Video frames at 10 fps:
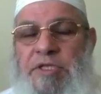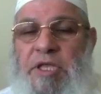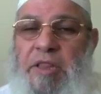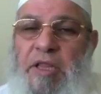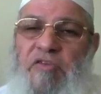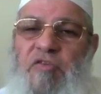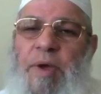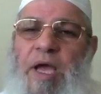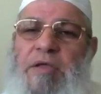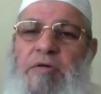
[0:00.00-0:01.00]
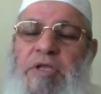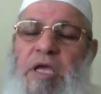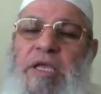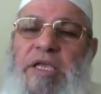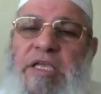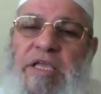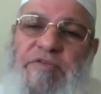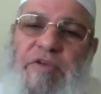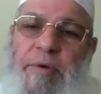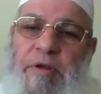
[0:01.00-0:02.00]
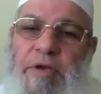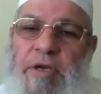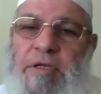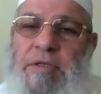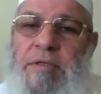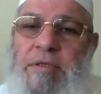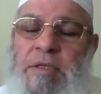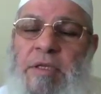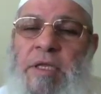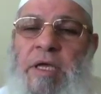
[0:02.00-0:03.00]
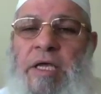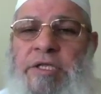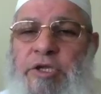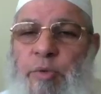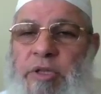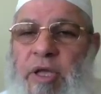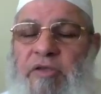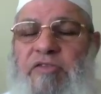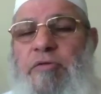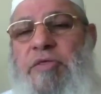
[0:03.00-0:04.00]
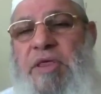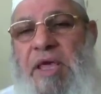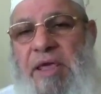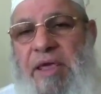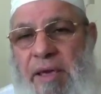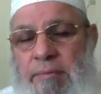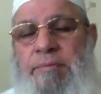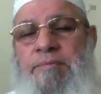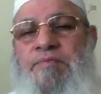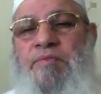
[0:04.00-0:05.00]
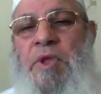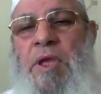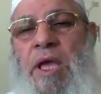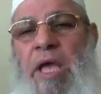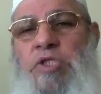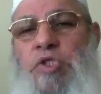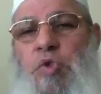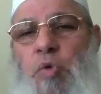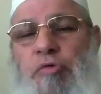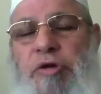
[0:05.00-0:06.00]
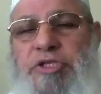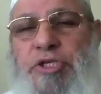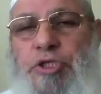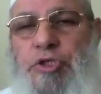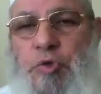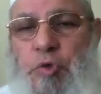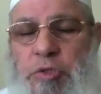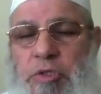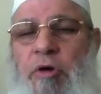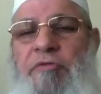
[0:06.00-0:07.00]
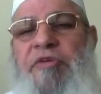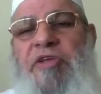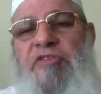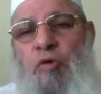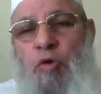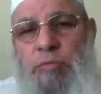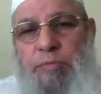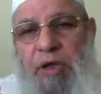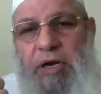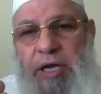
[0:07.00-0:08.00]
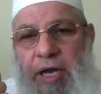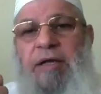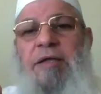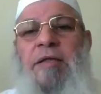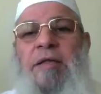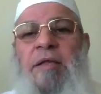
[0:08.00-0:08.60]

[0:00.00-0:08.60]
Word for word: But Allah subhanahu wa ta'ala, He gives a barakah and He wants us to thank Him and show gratitude of His own barakah